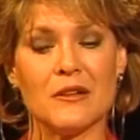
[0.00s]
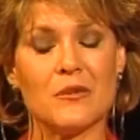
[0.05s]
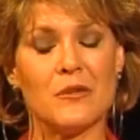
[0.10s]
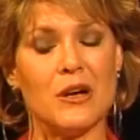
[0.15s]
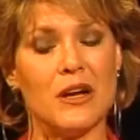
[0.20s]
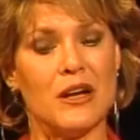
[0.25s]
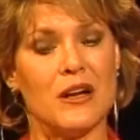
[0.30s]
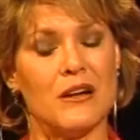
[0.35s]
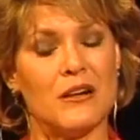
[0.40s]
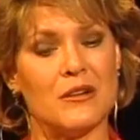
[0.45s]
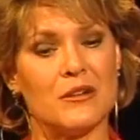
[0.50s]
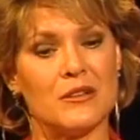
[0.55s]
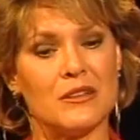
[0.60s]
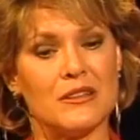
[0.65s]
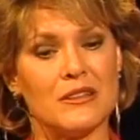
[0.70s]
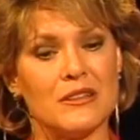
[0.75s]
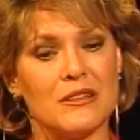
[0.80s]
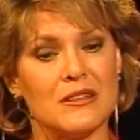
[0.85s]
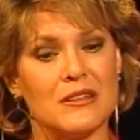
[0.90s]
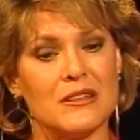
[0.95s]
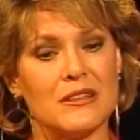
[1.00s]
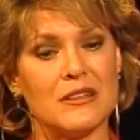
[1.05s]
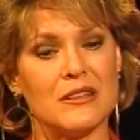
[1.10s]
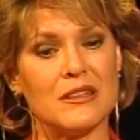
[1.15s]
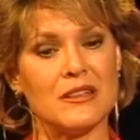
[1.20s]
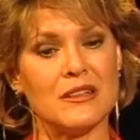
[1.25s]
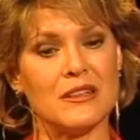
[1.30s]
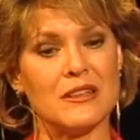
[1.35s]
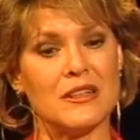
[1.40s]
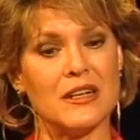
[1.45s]
Wow.
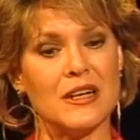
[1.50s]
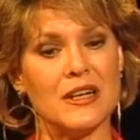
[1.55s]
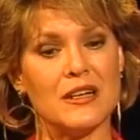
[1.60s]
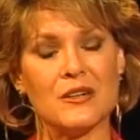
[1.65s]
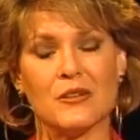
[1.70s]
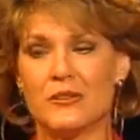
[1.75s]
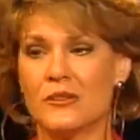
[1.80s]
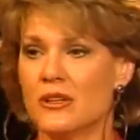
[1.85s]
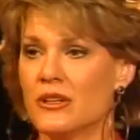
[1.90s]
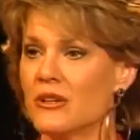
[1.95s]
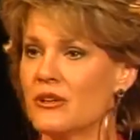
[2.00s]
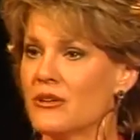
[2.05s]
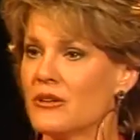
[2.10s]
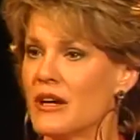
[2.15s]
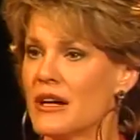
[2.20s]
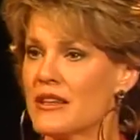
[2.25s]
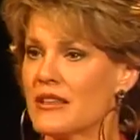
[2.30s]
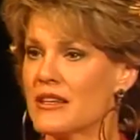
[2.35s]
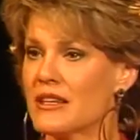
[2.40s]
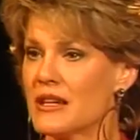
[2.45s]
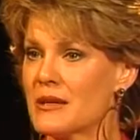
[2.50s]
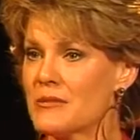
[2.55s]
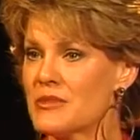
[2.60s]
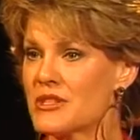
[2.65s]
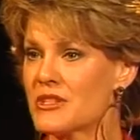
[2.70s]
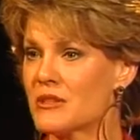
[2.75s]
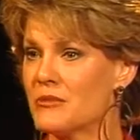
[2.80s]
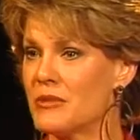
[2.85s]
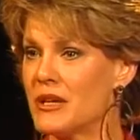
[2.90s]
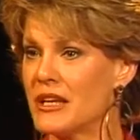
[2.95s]
I don't know. I think I'm
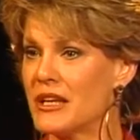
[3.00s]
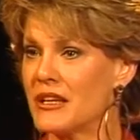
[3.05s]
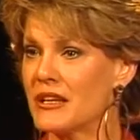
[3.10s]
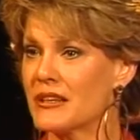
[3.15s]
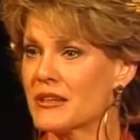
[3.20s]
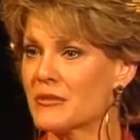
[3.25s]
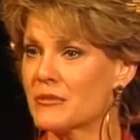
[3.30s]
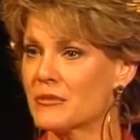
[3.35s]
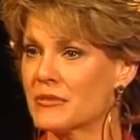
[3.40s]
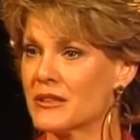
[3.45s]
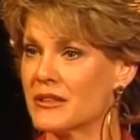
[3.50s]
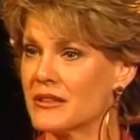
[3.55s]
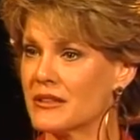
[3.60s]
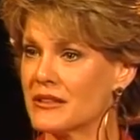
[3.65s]
still making them.